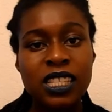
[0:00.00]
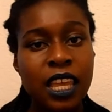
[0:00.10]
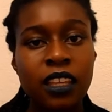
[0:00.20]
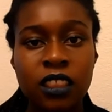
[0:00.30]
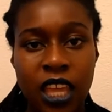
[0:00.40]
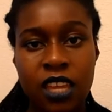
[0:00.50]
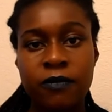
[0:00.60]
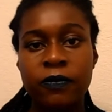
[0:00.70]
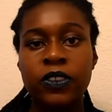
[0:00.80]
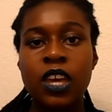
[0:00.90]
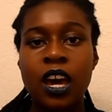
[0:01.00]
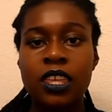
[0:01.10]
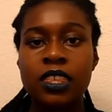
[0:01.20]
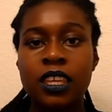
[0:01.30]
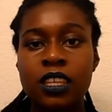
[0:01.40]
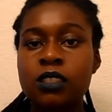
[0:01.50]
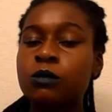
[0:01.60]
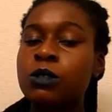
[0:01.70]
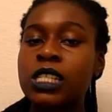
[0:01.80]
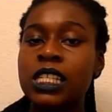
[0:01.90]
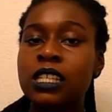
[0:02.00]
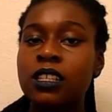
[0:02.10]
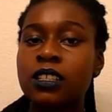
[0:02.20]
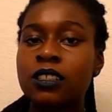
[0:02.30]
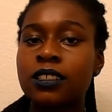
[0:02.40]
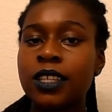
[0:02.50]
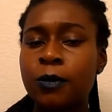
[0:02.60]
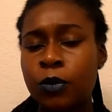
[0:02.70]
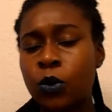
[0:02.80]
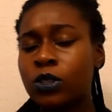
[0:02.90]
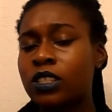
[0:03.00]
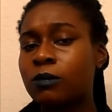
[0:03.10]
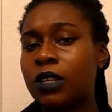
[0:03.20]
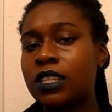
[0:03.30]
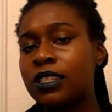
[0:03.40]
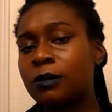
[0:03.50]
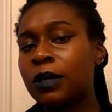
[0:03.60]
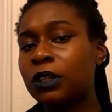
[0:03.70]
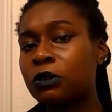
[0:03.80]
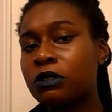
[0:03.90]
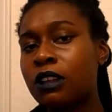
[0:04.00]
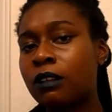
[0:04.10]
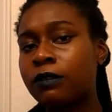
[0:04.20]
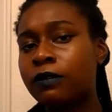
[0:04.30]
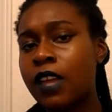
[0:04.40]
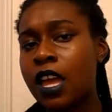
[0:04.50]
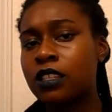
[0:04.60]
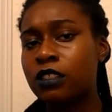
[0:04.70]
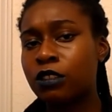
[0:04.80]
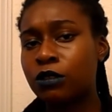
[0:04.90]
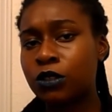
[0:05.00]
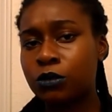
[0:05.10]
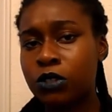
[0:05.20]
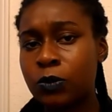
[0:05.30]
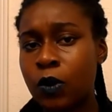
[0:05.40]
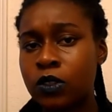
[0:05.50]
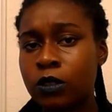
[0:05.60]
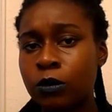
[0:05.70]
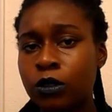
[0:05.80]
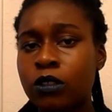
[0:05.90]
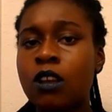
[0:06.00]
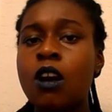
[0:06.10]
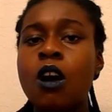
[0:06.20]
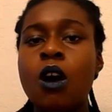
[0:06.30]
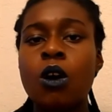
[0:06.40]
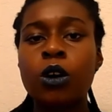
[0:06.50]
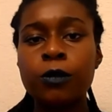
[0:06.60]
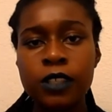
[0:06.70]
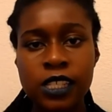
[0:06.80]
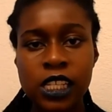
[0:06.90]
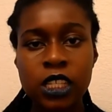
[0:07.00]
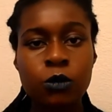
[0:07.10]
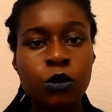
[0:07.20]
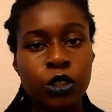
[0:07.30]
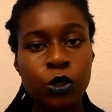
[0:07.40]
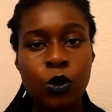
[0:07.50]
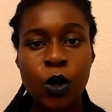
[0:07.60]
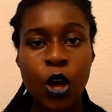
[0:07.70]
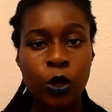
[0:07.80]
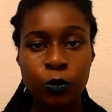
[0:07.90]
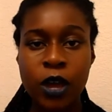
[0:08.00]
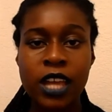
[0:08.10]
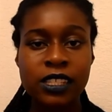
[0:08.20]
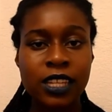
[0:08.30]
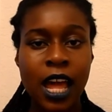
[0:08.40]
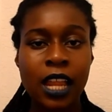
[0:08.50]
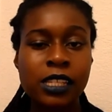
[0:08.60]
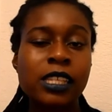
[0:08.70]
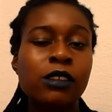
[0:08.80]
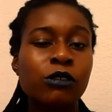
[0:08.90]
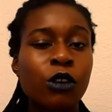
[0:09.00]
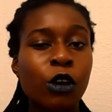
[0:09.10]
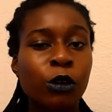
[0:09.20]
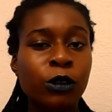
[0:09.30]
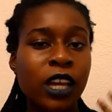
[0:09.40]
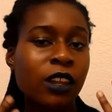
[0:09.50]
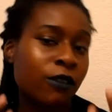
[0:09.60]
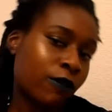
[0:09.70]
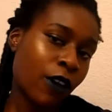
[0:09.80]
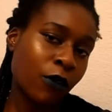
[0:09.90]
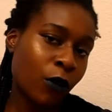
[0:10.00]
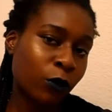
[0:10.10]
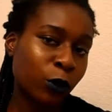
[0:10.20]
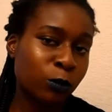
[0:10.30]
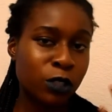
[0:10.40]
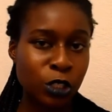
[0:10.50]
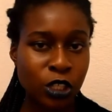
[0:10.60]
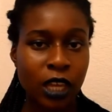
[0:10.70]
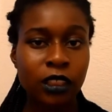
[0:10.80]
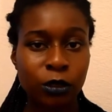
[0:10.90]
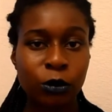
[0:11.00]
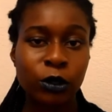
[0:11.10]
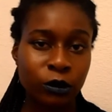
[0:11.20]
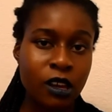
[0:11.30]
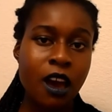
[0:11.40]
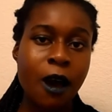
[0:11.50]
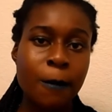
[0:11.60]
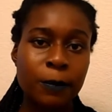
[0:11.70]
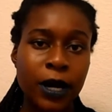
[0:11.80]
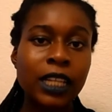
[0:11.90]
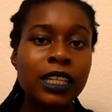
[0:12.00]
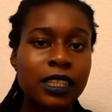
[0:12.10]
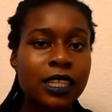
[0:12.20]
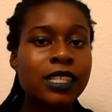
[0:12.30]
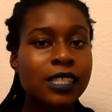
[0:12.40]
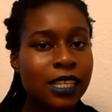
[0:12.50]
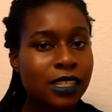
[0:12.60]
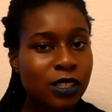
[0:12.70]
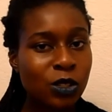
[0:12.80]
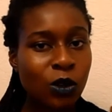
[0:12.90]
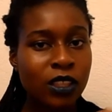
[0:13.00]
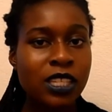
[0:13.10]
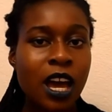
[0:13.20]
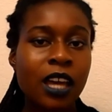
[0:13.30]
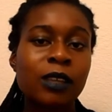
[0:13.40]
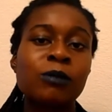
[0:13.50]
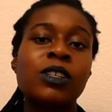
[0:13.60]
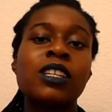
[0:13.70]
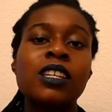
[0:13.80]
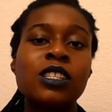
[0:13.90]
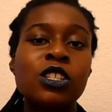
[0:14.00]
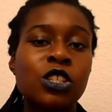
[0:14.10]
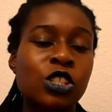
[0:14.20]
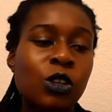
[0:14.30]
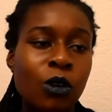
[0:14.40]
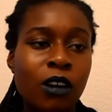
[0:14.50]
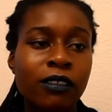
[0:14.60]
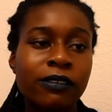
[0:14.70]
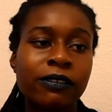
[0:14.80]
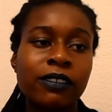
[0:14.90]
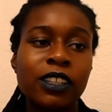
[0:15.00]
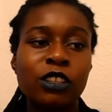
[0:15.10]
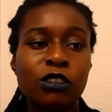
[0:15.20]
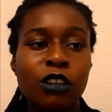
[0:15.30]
The second thing I think is a really important bit is to make yourself as neutral as possible. Obviously you want your own personality and your own kind of va-va-voom to shine through, but this is not the time to show off,